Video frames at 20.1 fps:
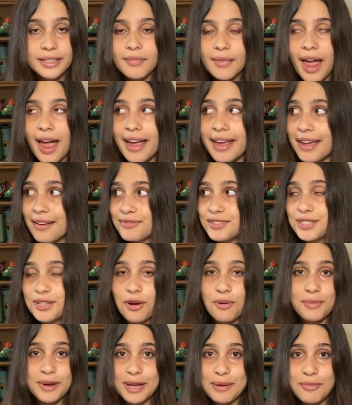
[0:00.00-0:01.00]
I have
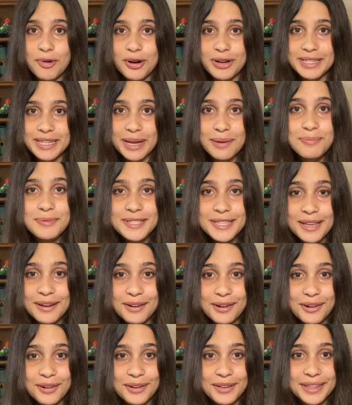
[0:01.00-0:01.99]
so many more tips that
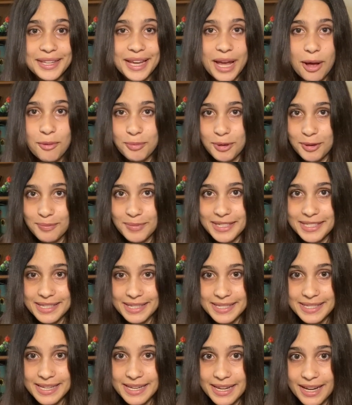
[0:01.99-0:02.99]
are currently helping me
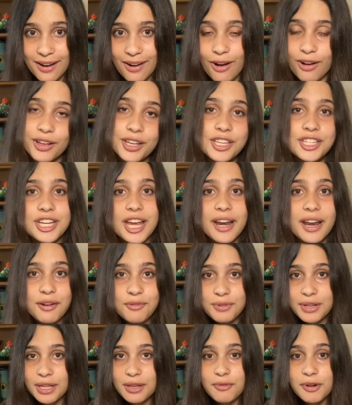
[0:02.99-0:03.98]
succeed in college, and I
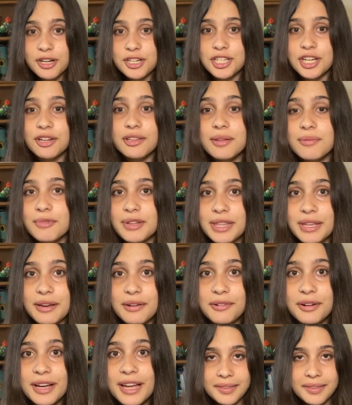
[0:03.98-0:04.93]
really want to share them with you.